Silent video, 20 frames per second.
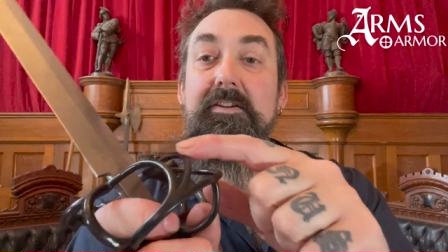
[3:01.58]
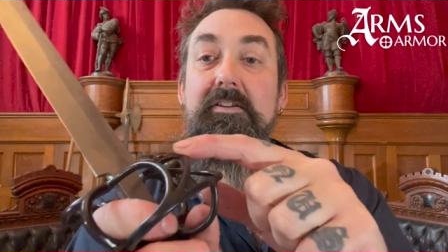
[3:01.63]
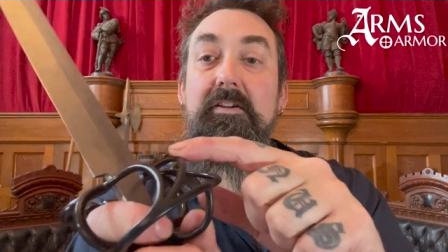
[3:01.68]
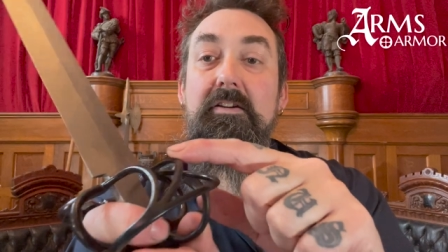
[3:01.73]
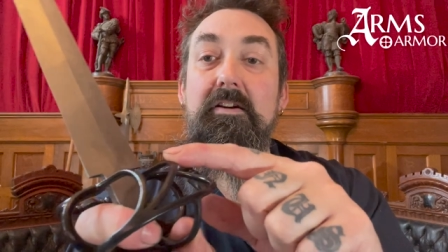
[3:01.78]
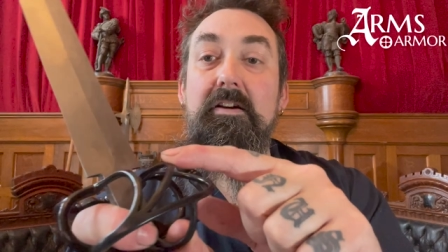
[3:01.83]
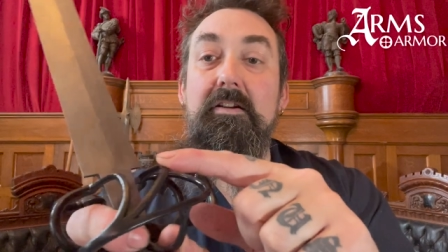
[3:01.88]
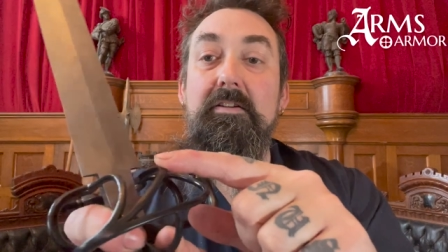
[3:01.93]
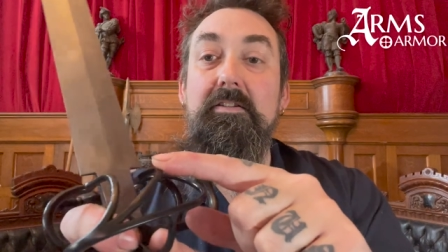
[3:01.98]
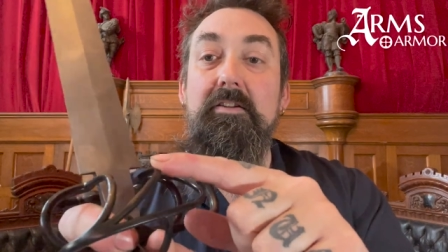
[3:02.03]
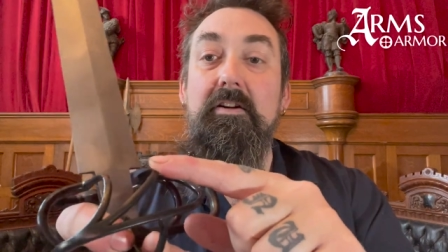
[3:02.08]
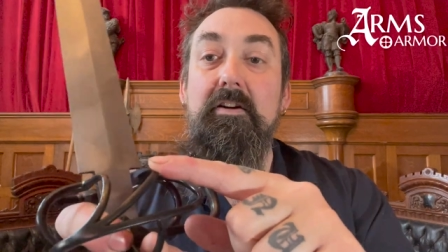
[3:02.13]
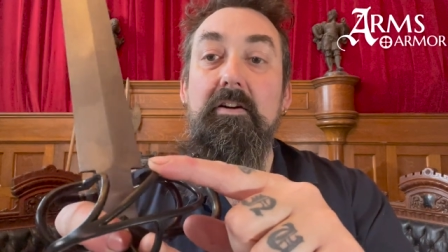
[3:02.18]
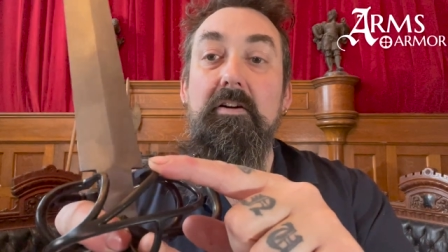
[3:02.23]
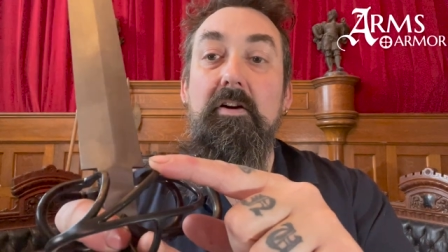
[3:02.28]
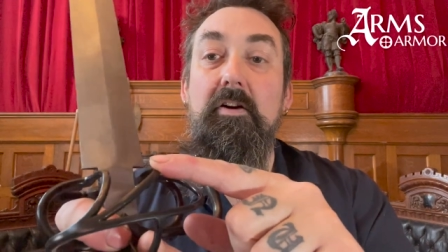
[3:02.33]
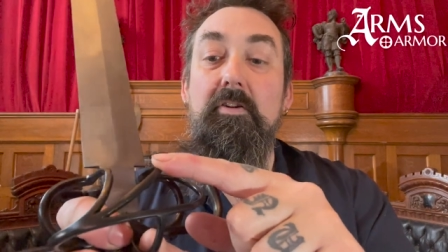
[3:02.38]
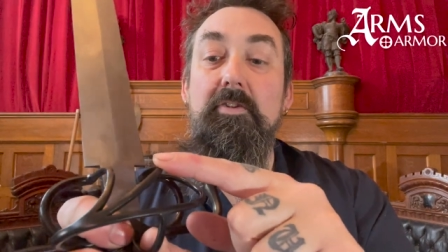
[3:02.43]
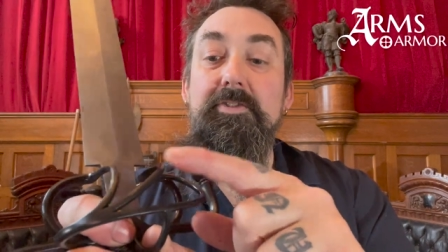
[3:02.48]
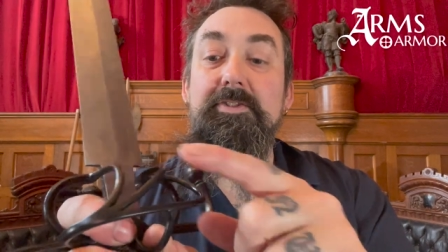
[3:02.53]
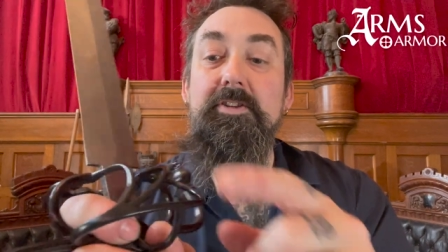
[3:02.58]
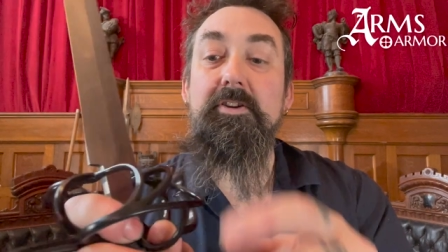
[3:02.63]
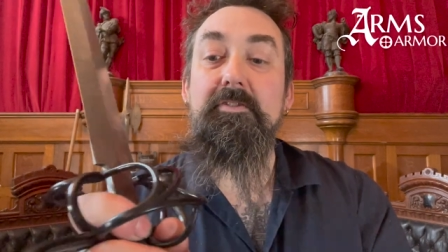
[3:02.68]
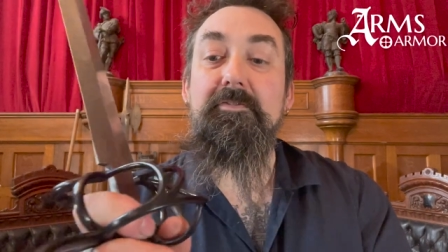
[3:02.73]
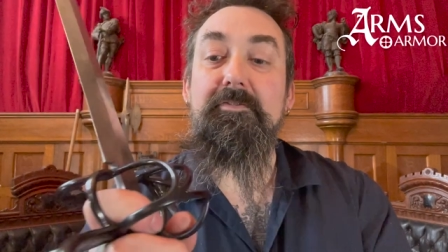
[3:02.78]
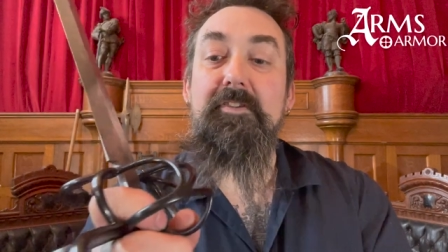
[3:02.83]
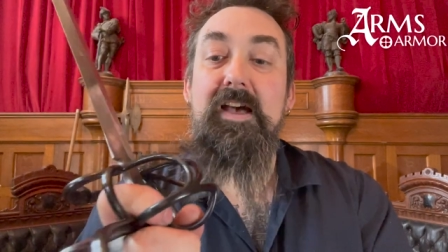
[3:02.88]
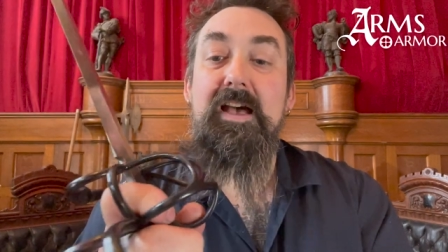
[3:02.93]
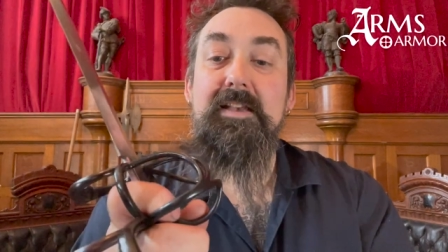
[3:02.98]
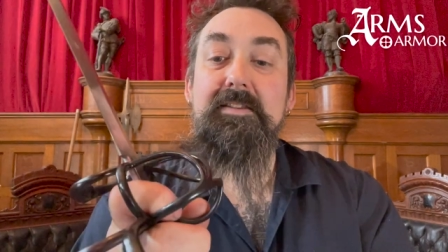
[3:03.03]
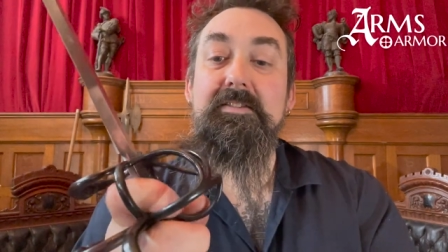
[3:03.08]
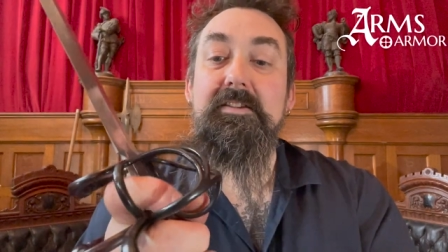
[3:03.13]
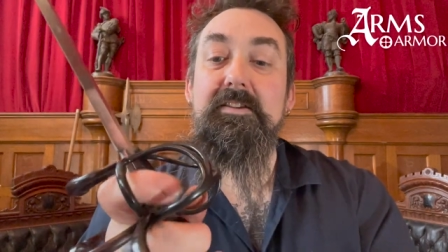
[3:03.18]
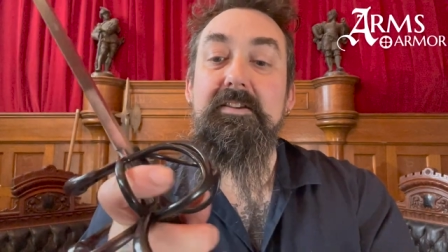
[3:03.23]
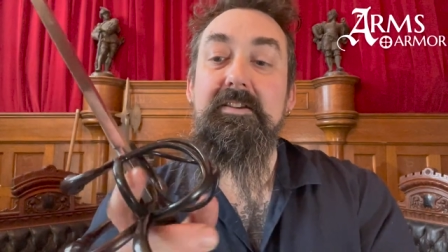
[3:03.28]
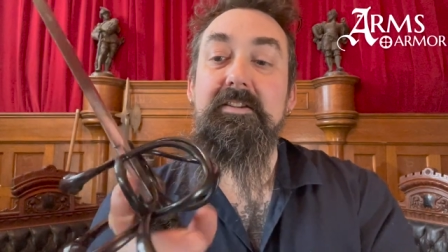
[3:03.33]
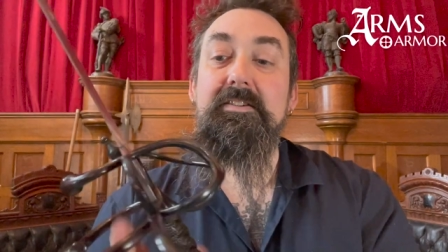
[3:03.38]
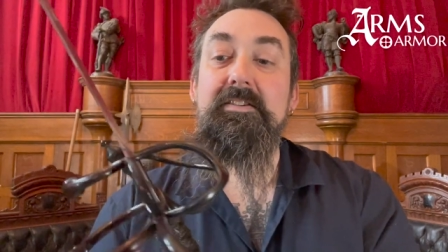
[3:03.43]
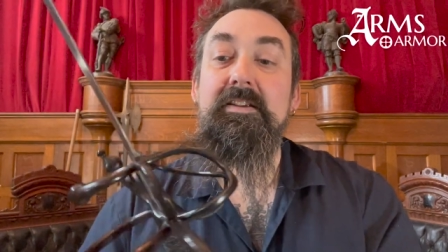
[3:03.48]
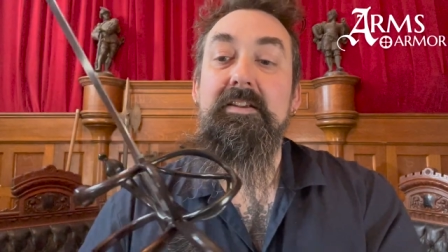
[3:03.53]
guard are also
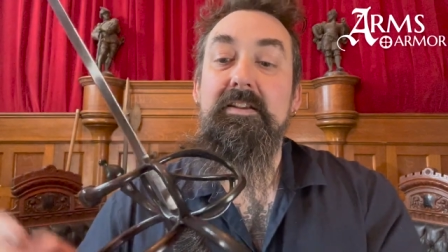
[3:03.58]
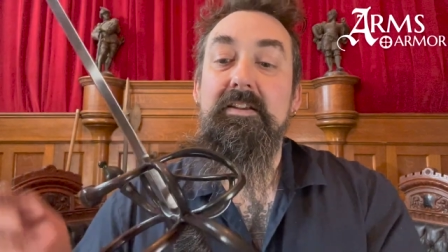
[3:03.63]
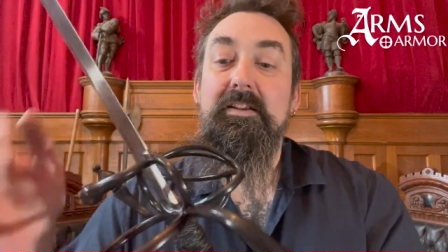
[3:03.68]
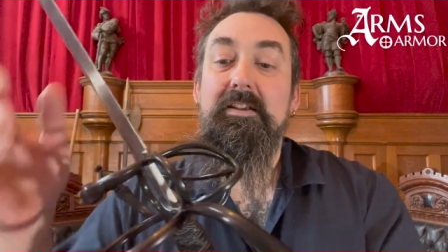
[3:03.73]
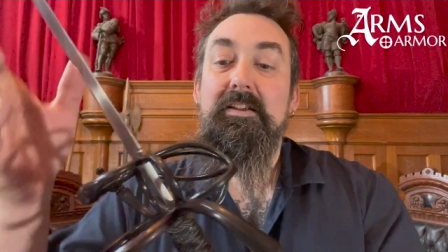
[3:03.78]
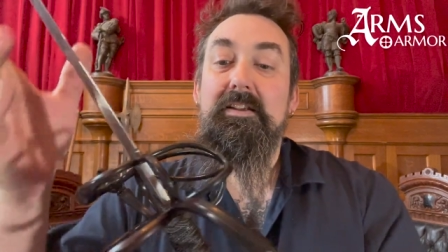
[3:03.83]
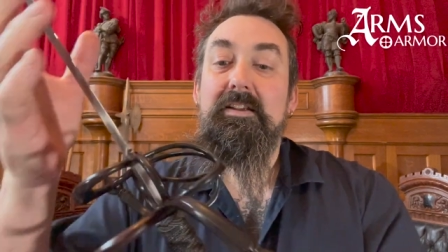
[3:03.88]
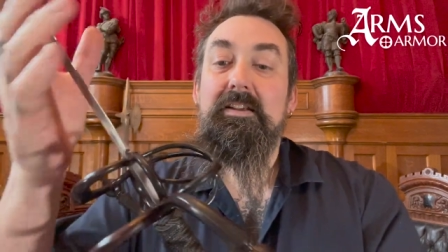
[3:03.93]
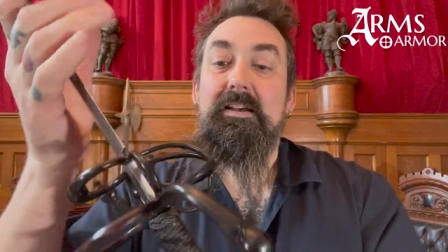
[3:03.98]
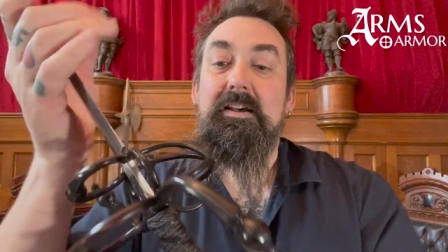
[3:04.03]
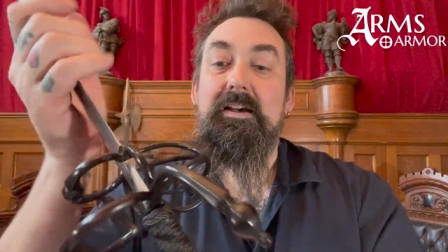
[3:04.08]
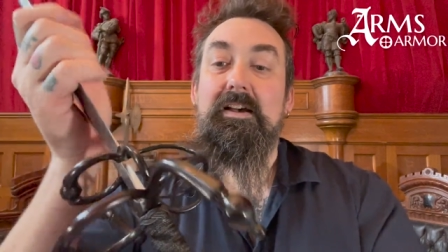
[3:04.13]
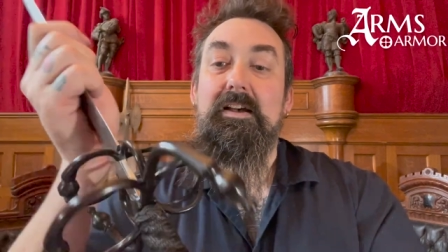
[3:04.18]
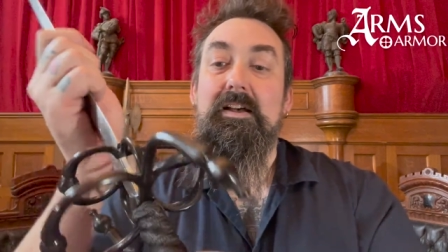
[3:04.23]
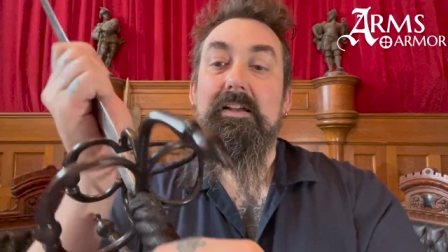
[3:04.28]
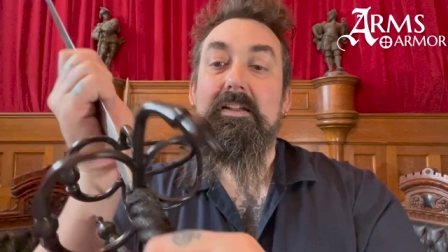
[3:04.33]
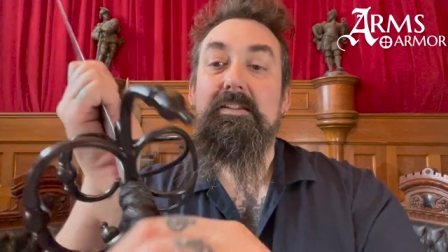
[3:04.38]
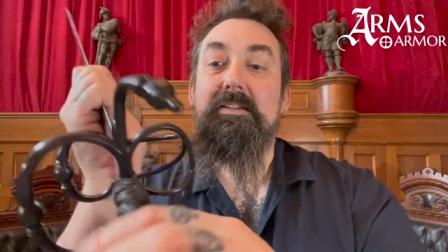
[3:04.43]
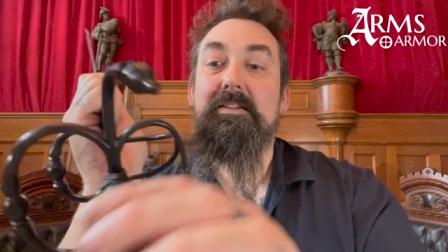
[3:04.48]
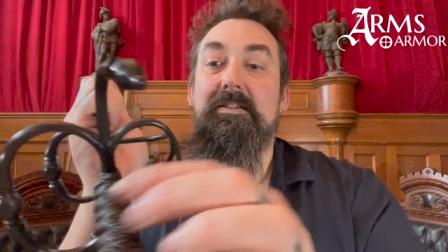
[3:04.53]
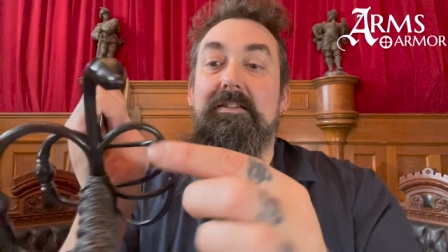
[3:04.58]
faceted uh,